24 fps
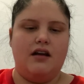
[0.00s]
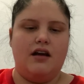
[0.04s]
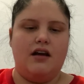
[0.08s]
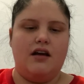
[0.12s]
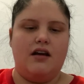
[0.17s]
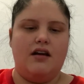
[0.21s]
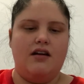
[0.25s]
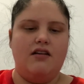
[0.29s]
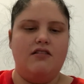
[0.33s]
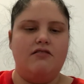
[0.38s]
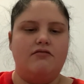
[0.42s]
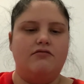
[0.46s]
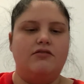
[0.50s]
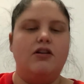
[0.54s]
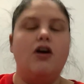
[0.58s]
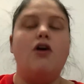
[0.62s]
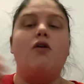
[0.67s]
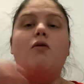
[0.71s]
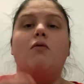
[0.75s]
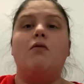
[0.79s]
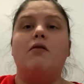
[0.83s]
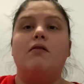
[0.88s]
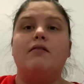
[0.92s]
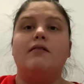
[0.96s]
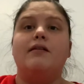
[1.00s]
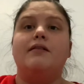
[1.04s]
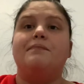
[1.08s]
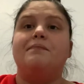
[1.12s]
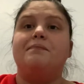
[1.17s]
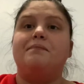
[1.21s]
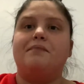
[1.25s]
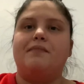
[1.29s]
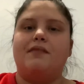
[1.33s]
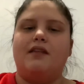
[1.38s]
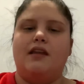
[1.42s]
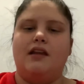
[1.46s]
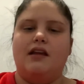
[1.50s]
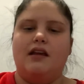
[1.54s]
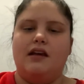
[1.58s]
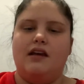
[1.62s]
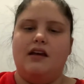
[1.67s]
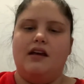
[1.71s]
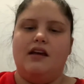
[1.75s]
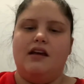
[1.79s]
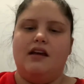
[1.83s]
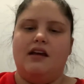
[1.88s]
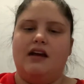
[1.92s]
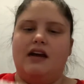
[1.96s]
Oh, no.
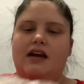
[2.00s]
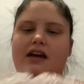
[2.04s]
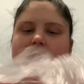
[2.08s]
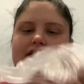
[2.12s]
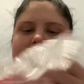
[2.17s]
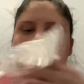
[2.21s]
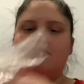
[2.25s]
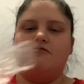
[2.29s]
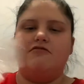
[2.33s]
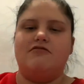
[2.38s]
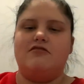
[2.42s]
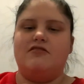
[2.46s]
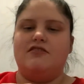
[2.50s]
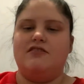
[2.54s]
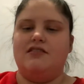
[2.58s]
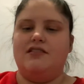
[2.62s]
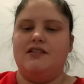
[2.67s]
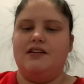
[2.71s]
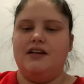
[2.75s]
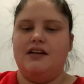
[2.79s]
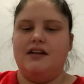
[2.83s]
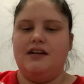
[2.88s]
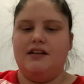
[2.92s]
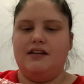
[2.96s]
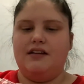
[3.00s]
I ordered